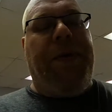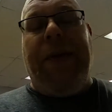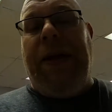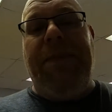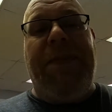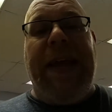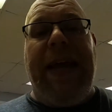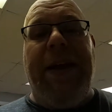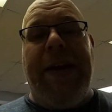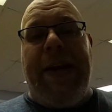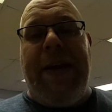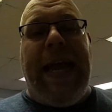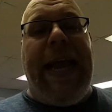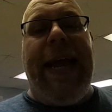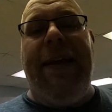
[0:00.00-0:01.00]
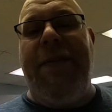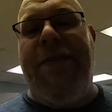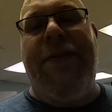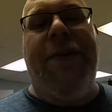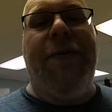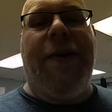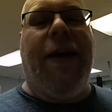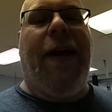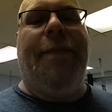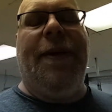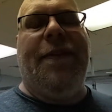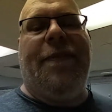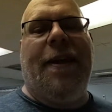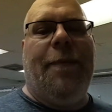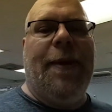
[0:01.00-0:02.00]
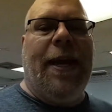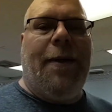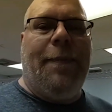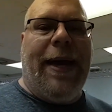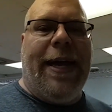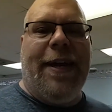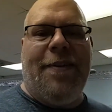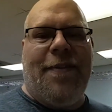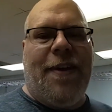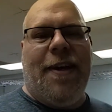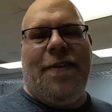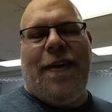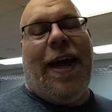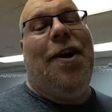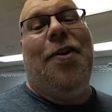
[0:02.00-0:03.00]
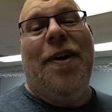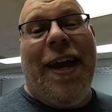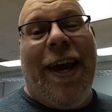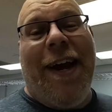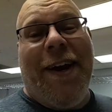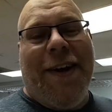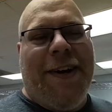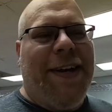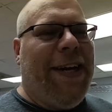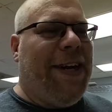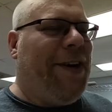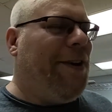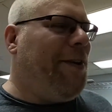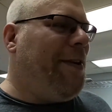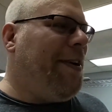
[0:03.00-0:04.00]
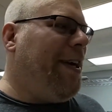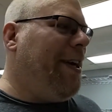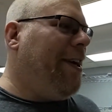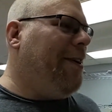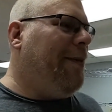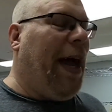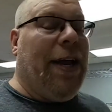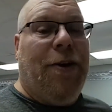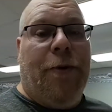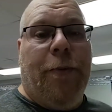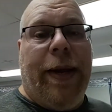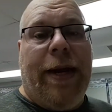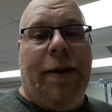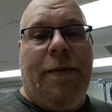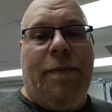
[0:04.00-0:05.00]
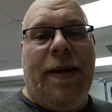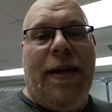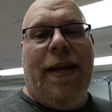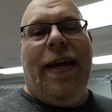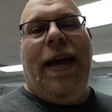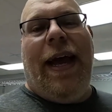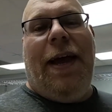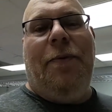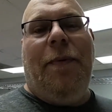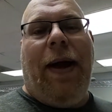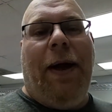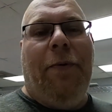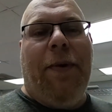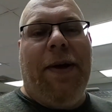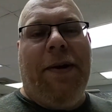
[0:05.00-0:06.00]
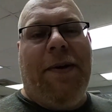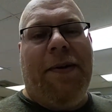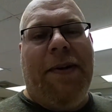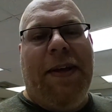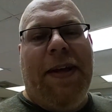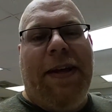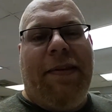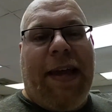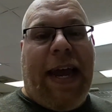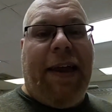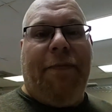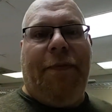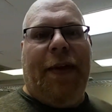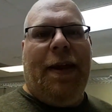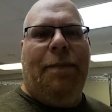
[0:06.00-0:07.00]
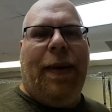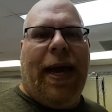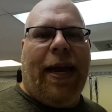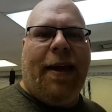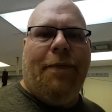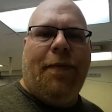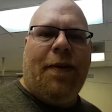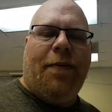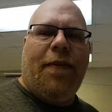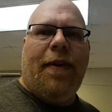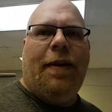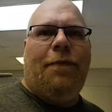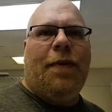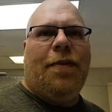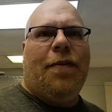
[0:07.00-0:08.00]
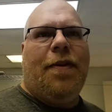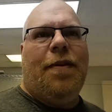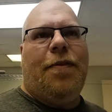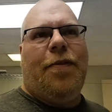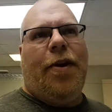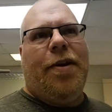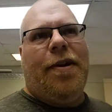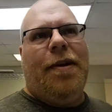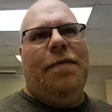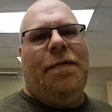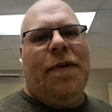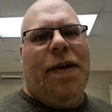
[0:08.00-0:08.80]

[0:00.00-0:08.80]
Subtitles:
thumbs down it. Hey, shoot comments. Tell me how bad it sucks. I don't care. You know, I do read them. I will take feedback if it's constructive.